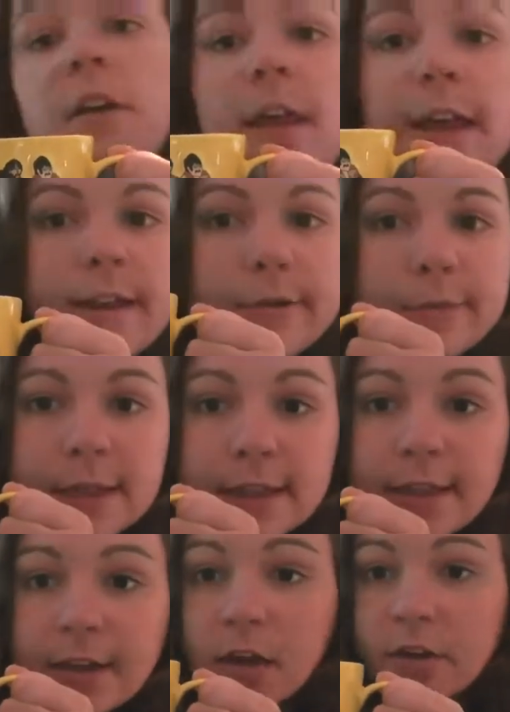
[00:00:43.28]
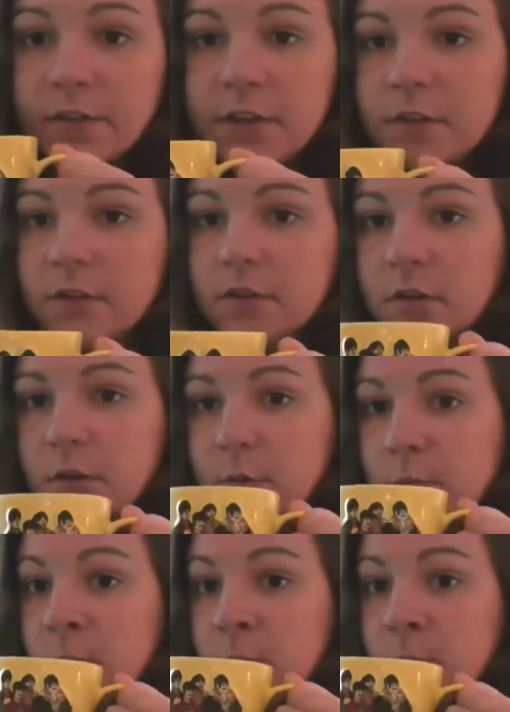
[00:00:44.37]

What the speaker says: And I really like coffee, so.